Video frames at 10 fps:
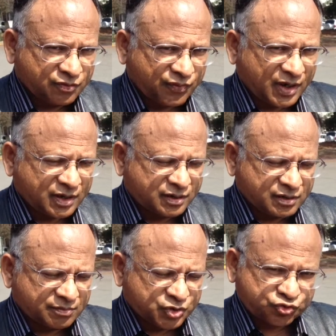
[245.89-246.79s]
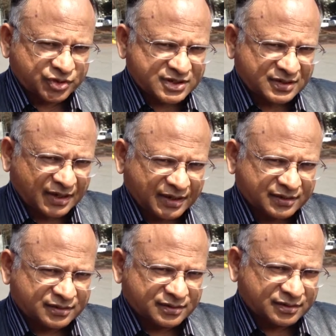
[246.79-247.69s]
for materials like
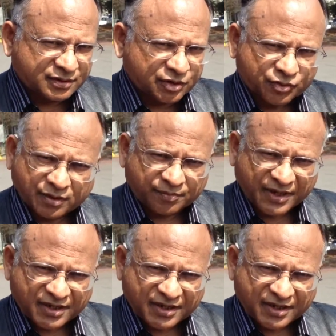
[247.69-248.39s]
granular beds,